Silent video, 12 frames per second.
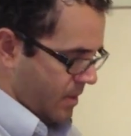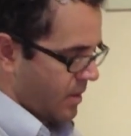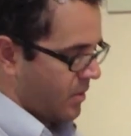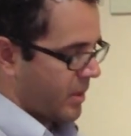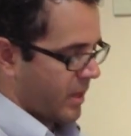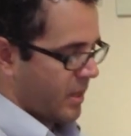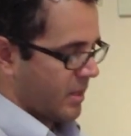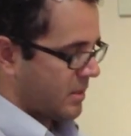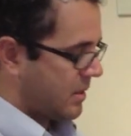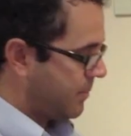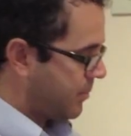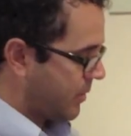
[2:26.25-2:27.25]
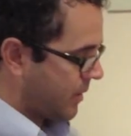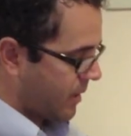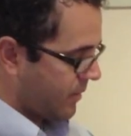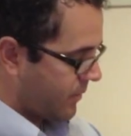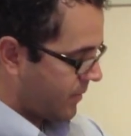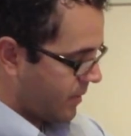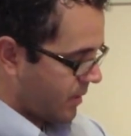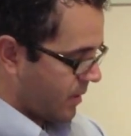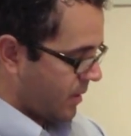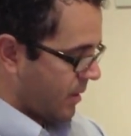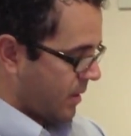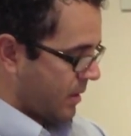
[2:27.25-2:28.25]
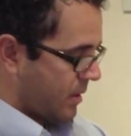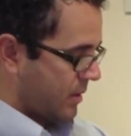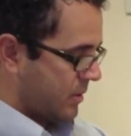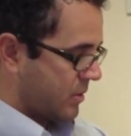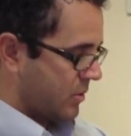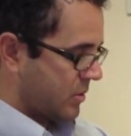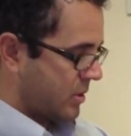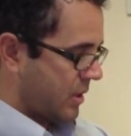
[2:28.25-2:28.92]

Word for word: Okay, simple enough. This goes